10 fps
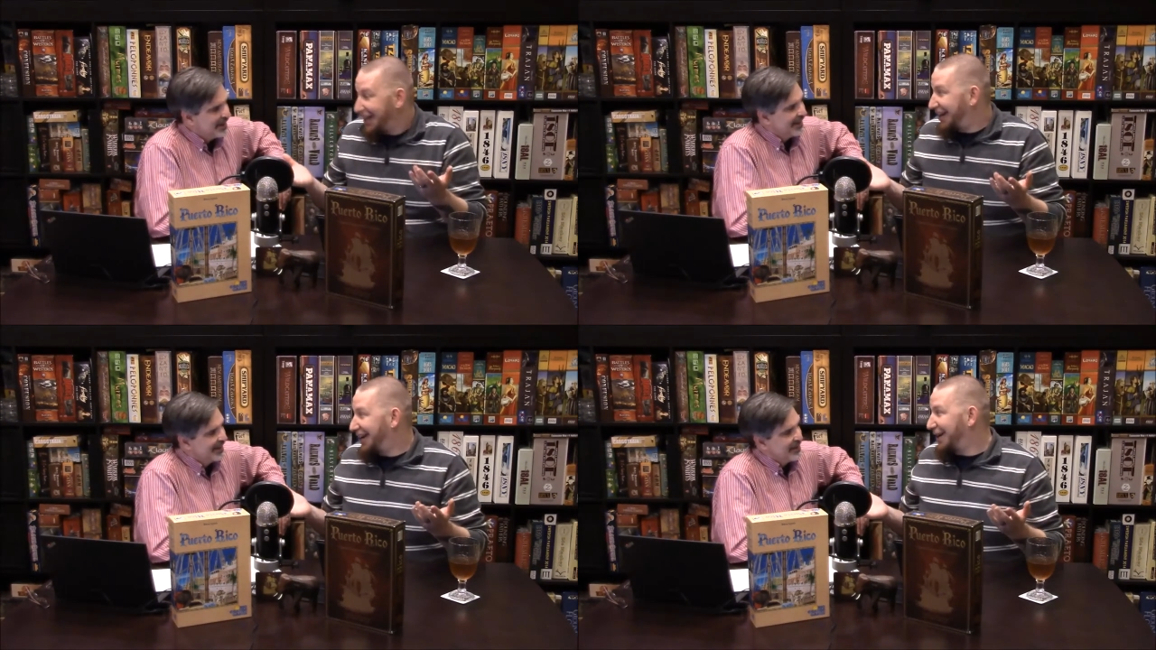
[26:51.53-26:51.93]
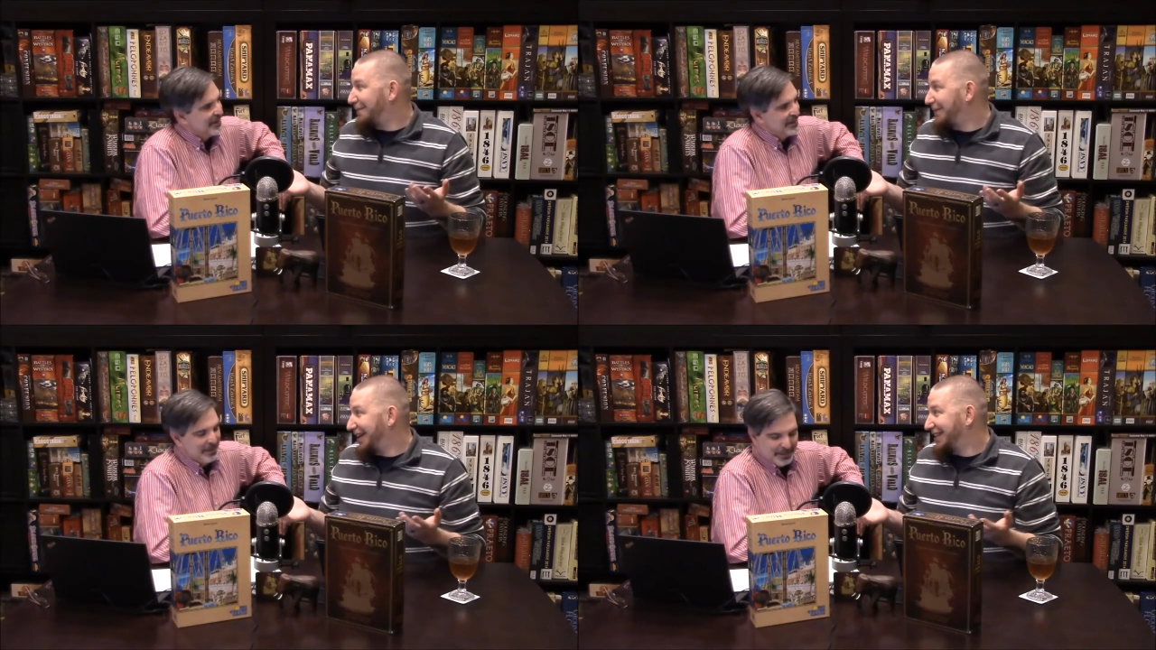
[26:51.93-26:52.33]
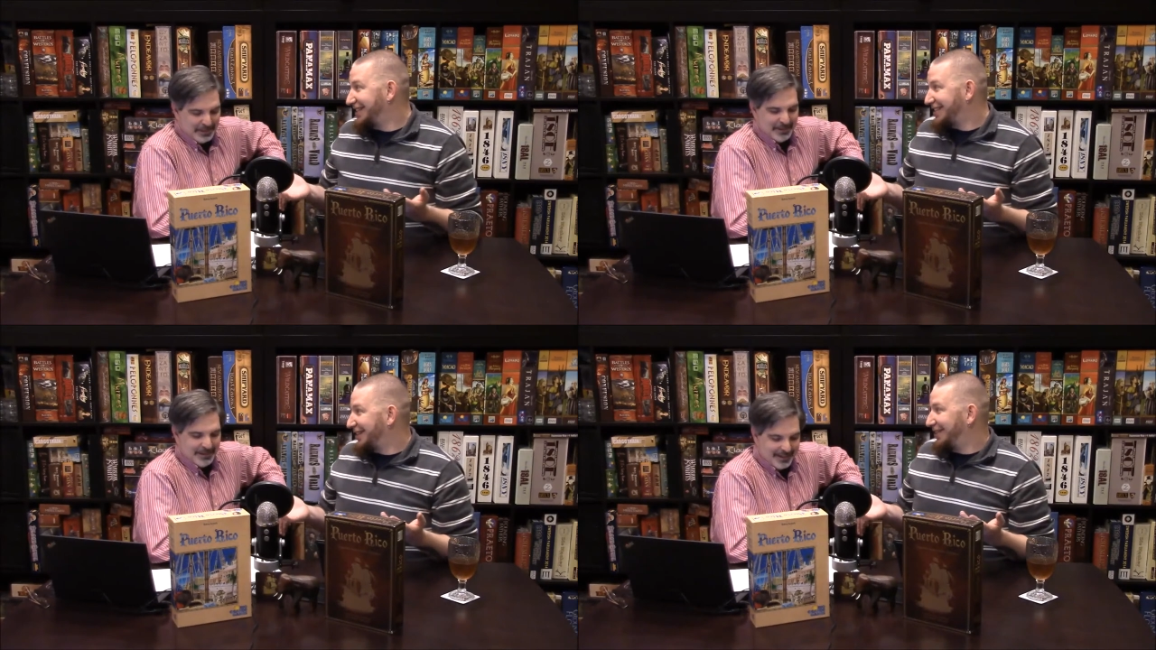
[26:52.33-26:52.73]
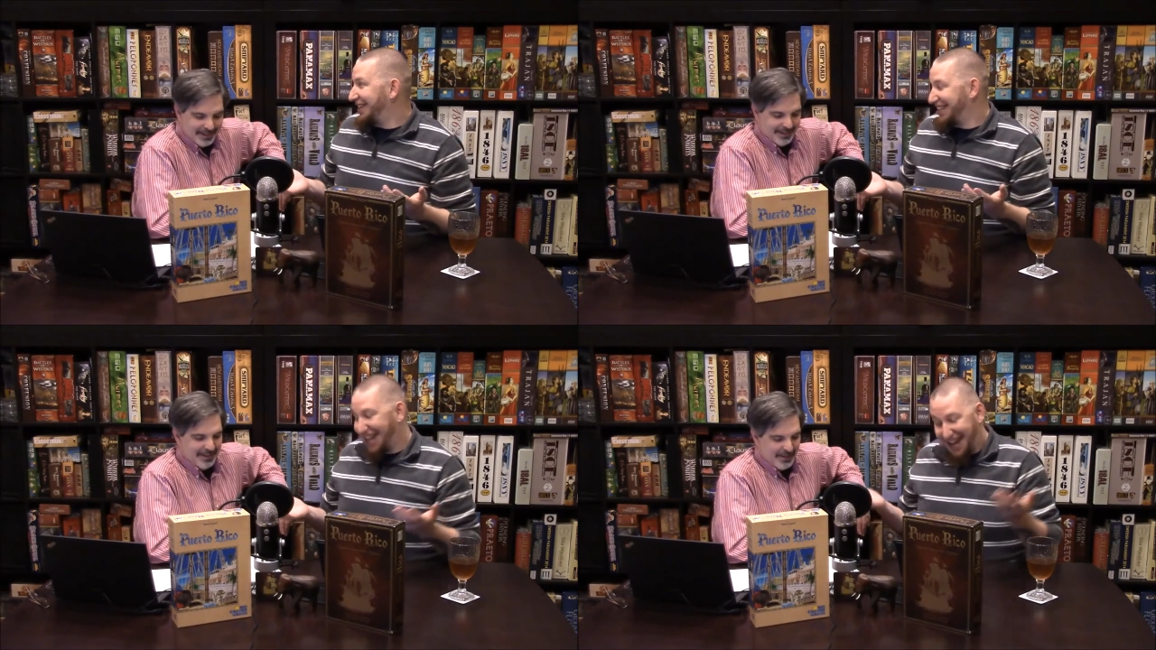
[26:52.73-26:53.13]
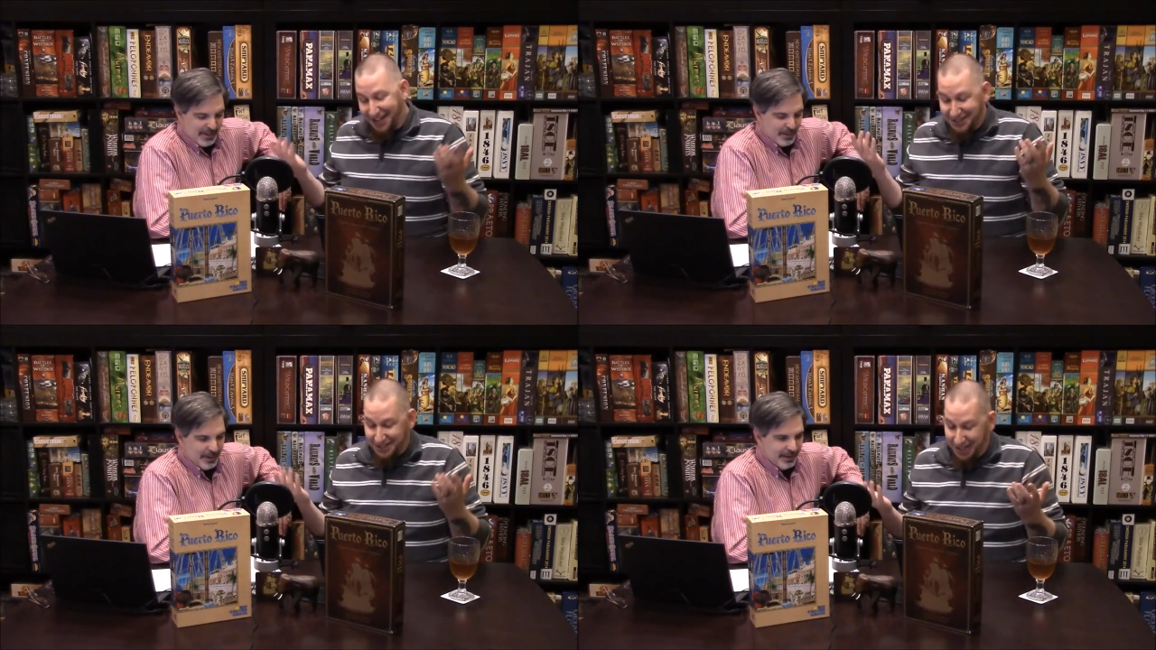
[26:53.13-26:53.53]
Speaker 1: um, and so
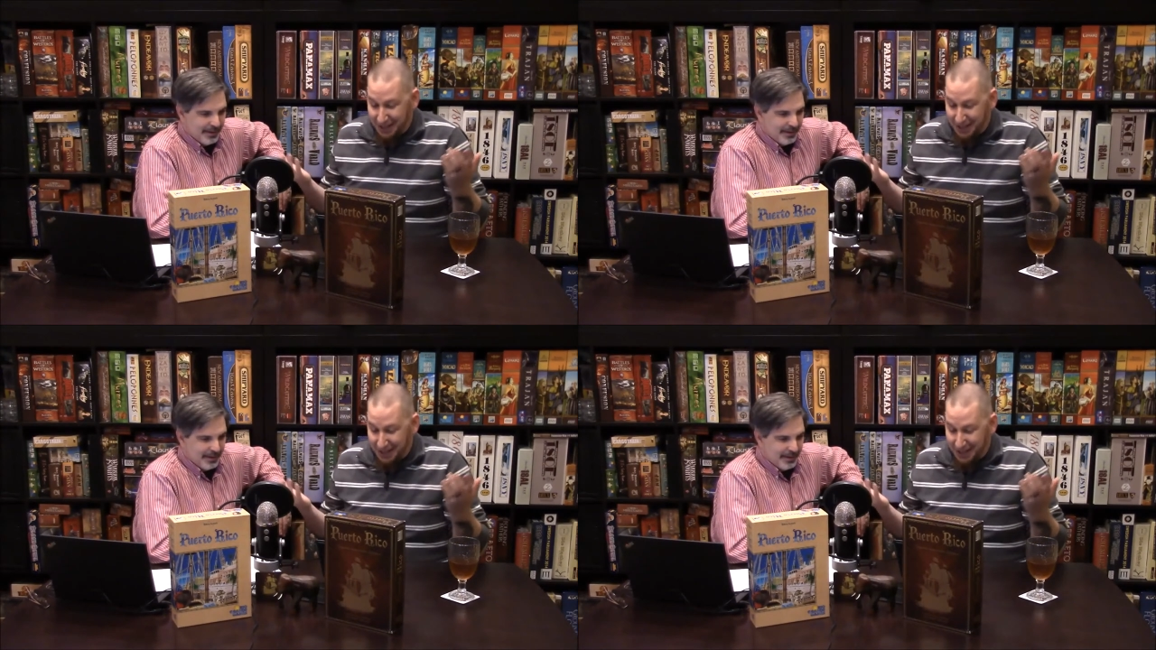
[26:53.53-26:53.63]
yeah, so right.